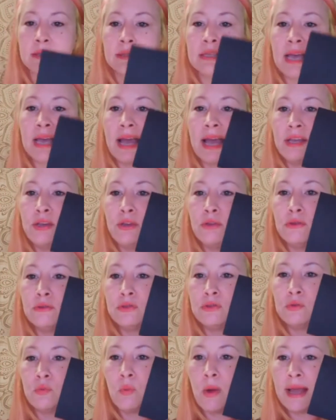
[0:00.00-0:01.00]
I used
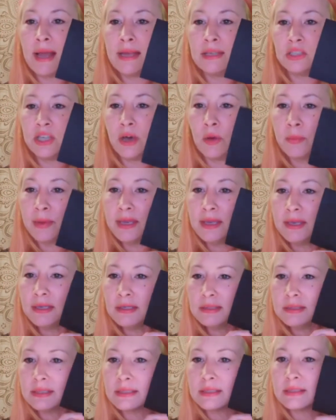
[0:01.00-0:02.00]
white gel pen
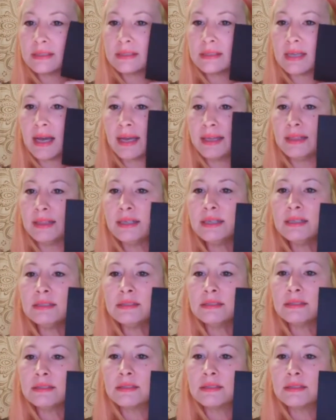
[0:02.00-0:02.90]
to sign this.